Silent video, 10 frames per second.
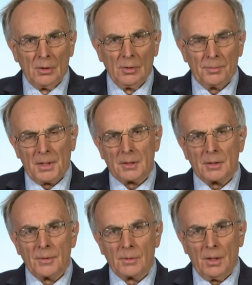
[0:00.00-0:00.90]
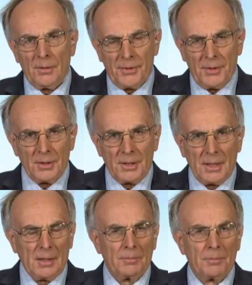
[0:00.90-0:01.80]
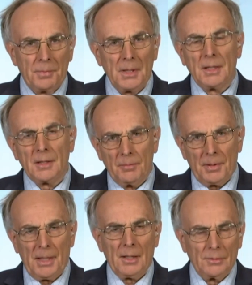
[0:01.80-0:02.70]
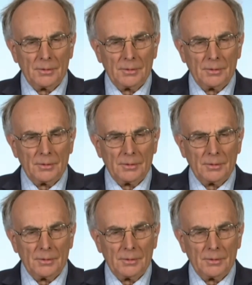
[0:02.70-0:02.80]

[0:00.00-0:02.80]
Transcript: look, Peter, if you've got £38 billion